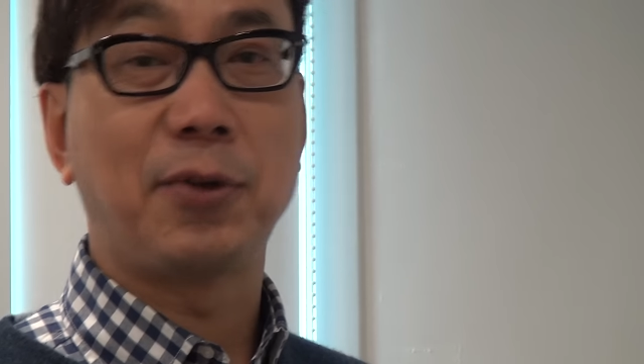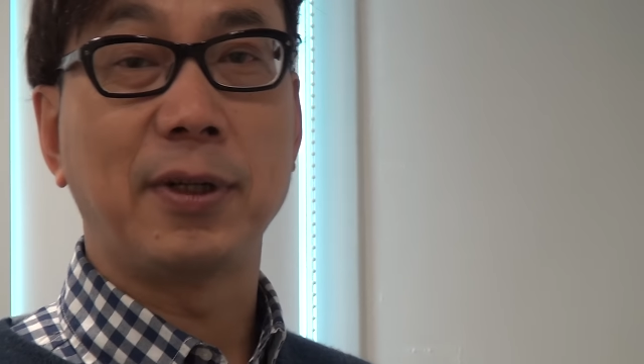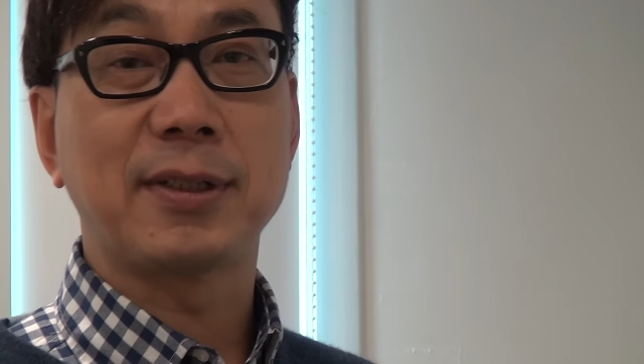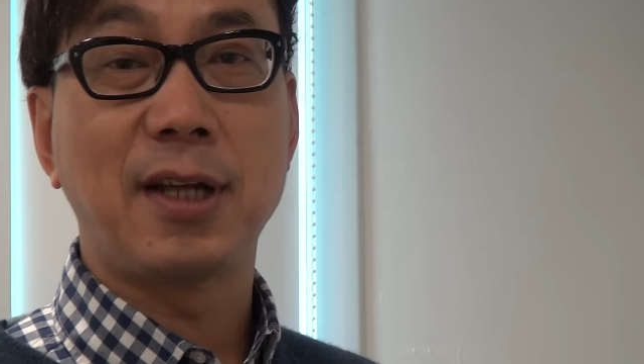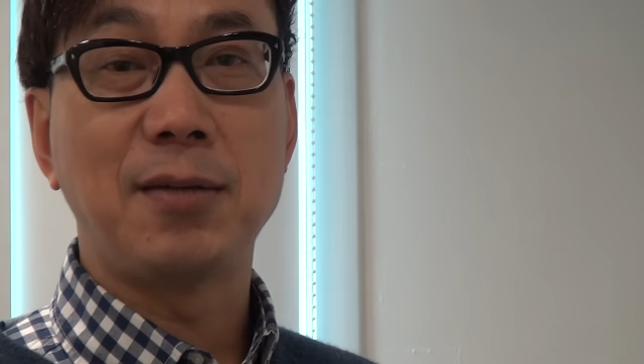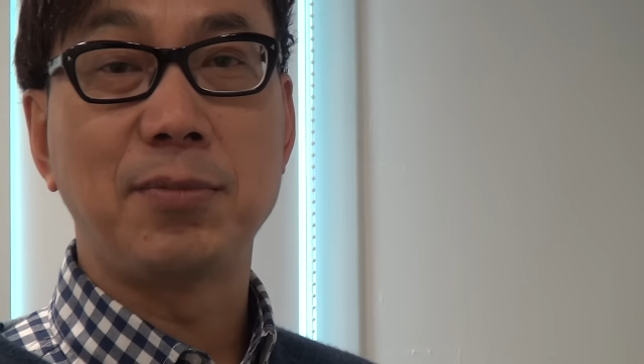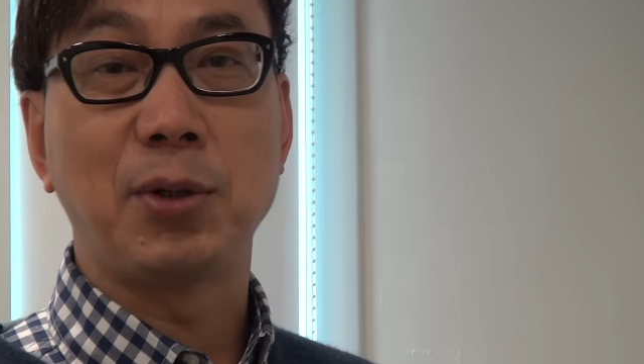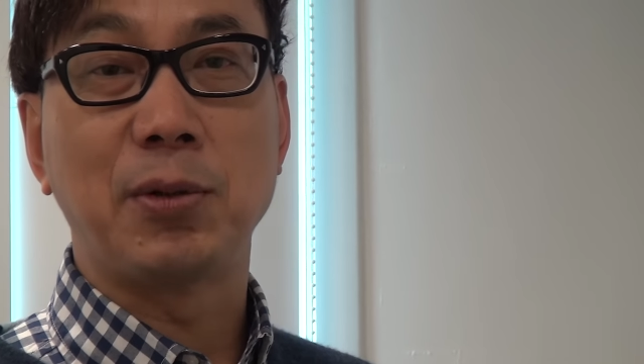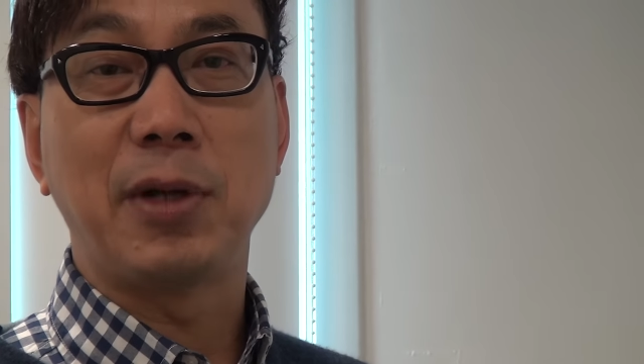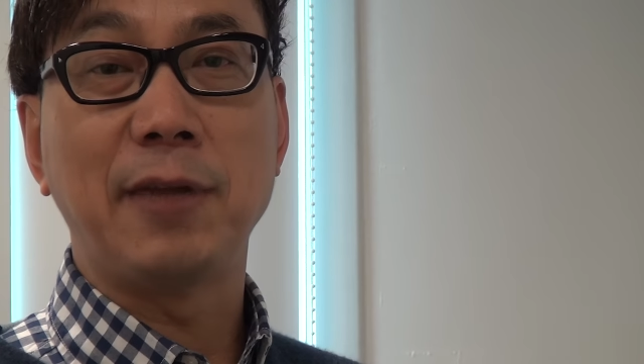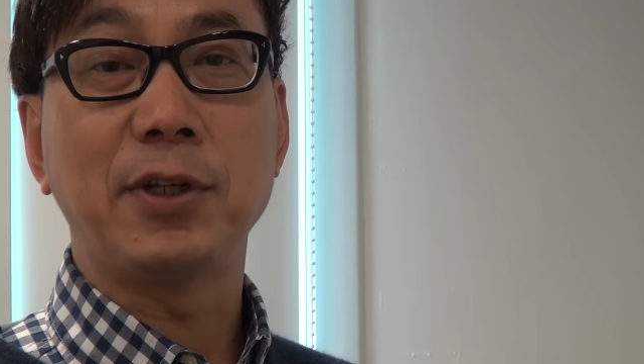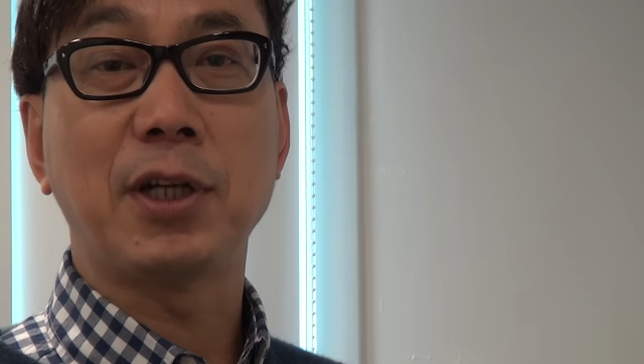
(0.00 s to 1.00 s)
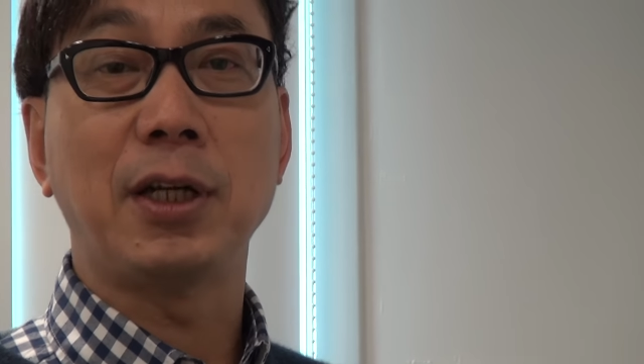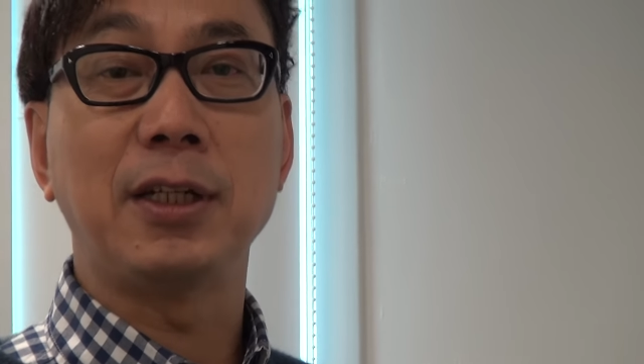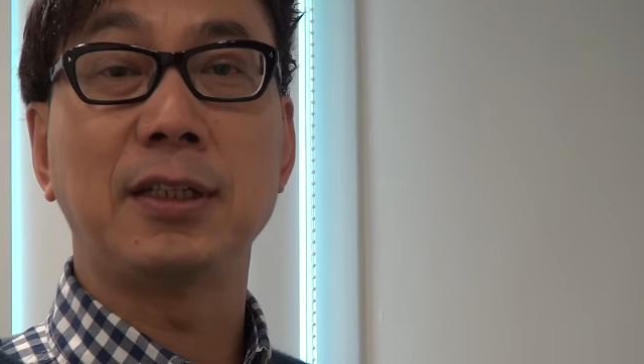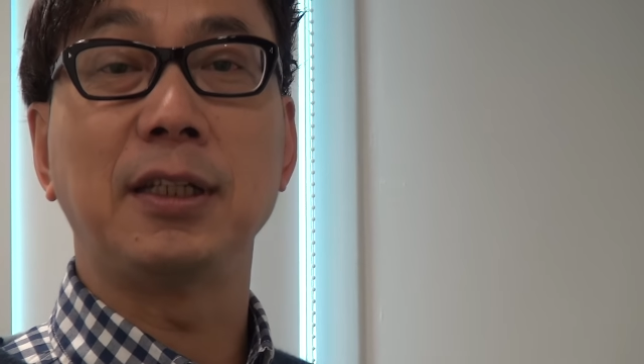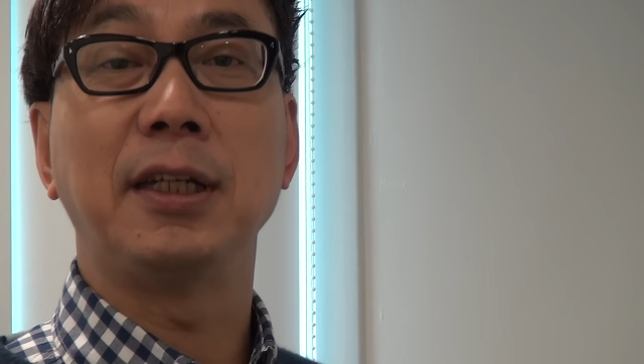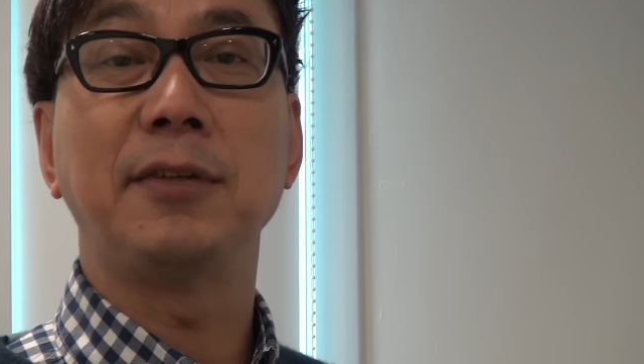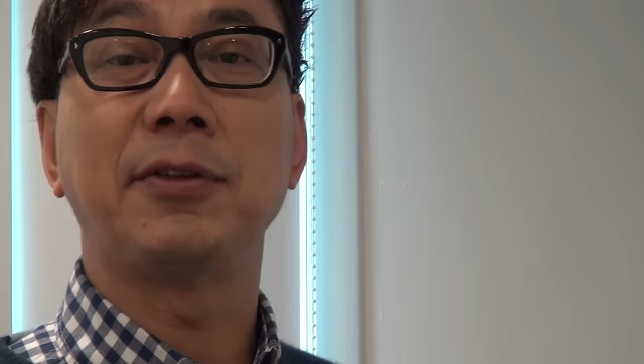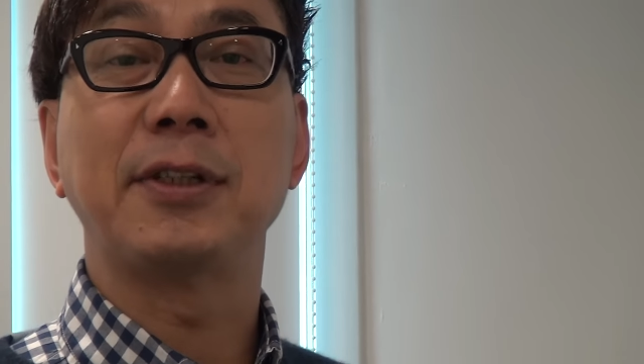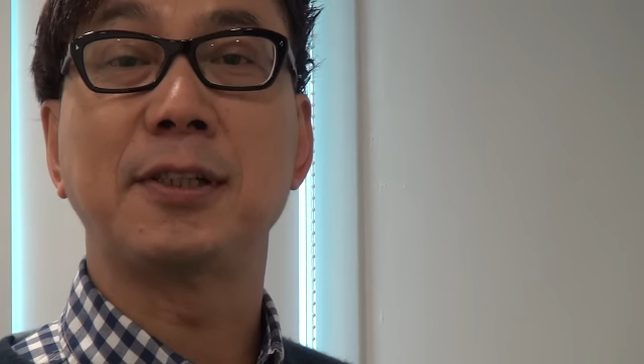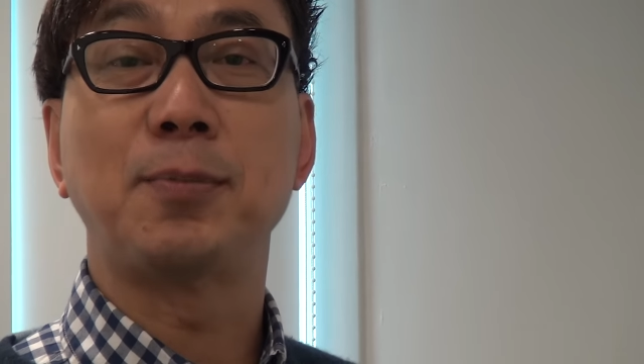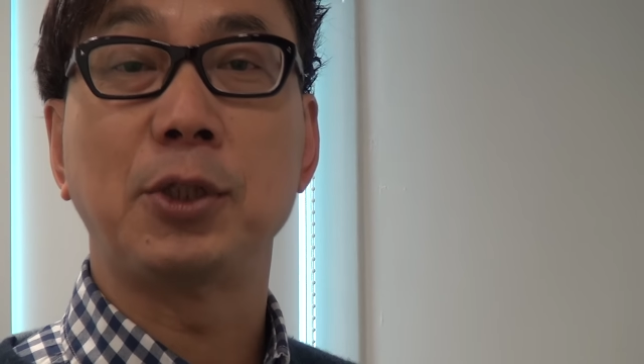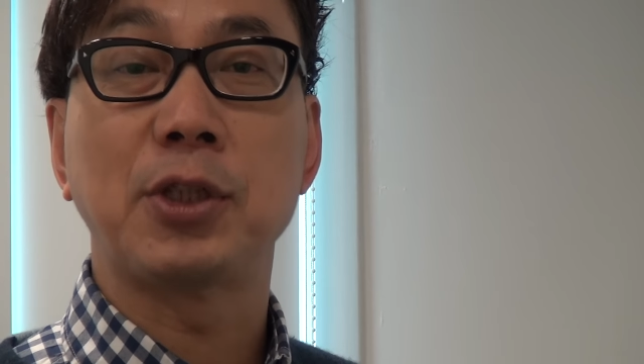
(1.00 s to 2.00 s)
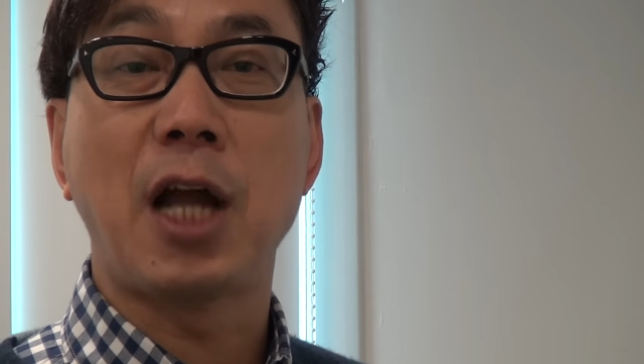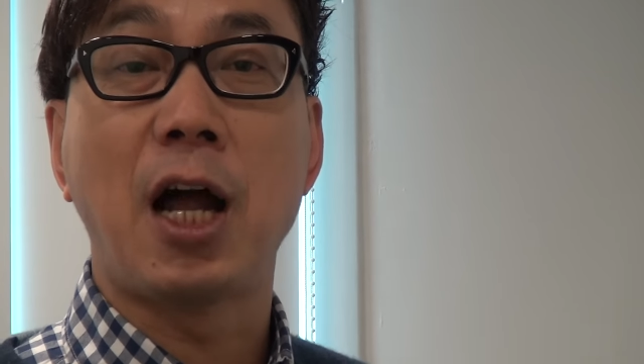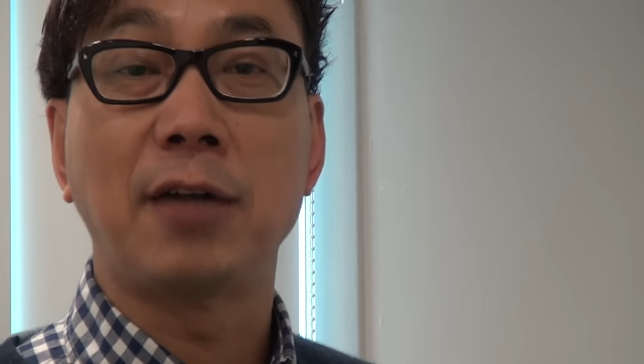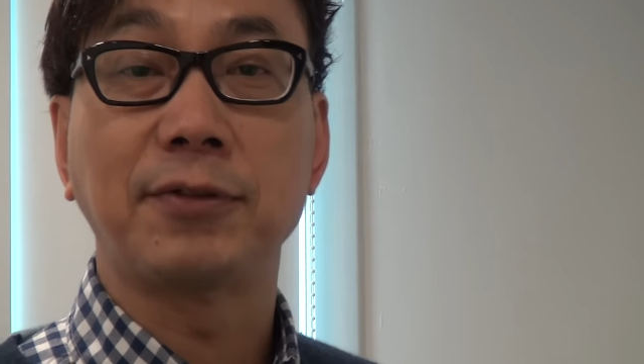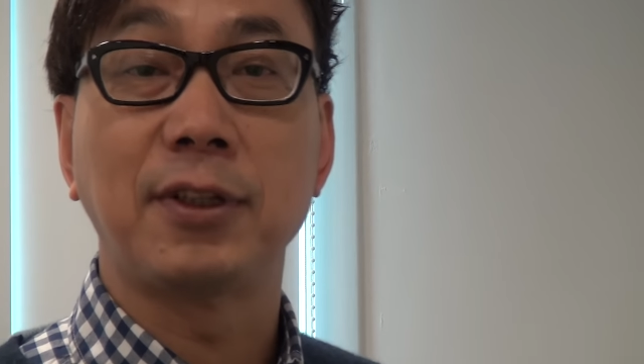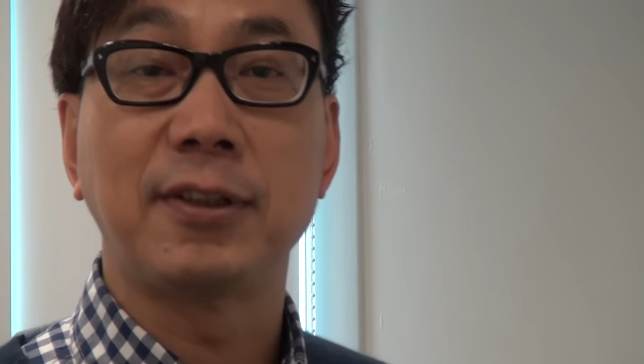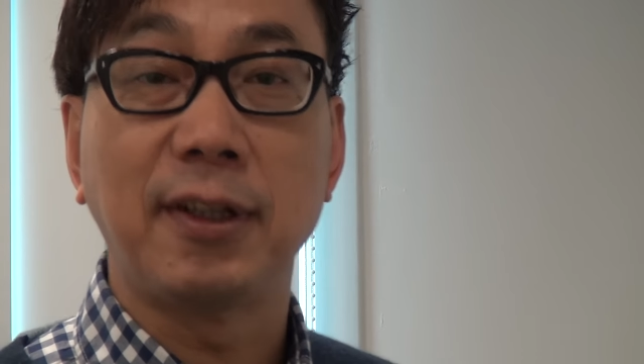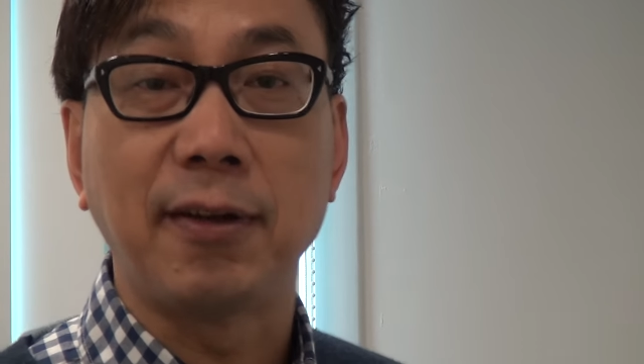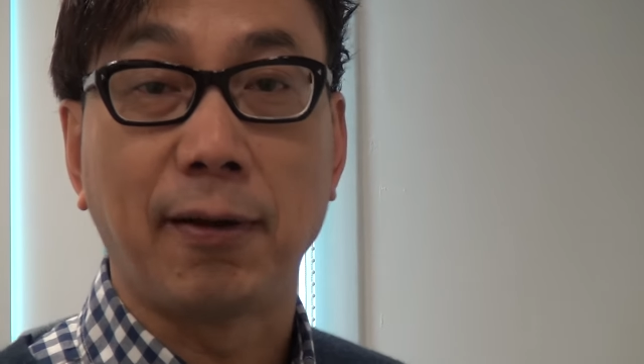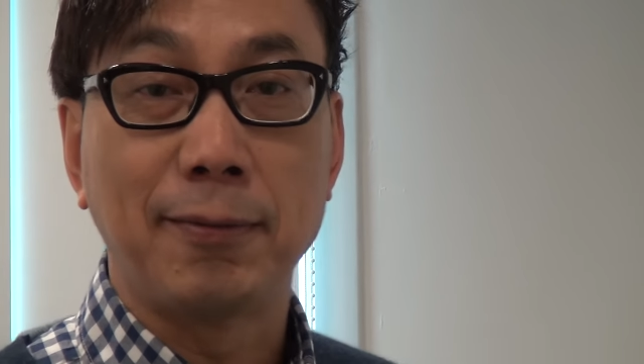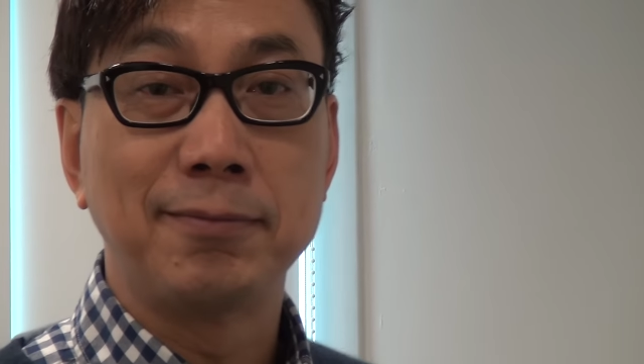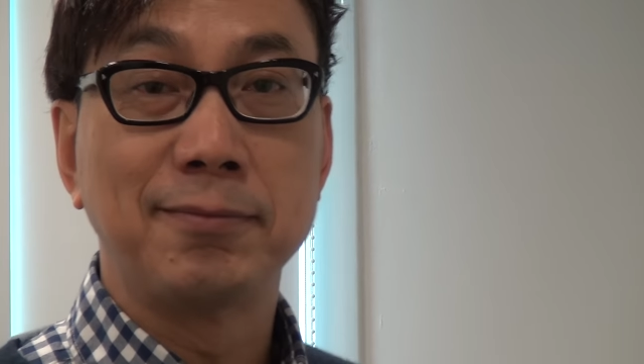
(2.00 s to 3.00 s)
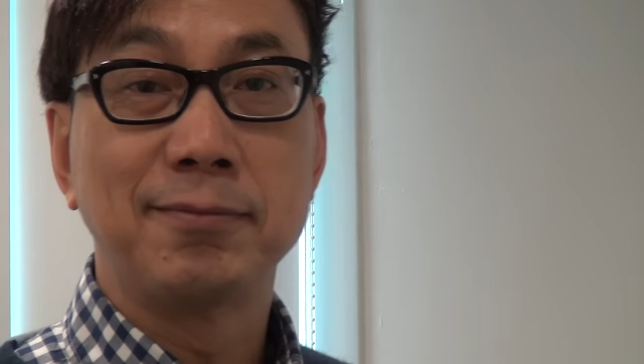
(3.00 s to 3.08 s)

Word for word: for example, if you're going to deliver a speech after dinner,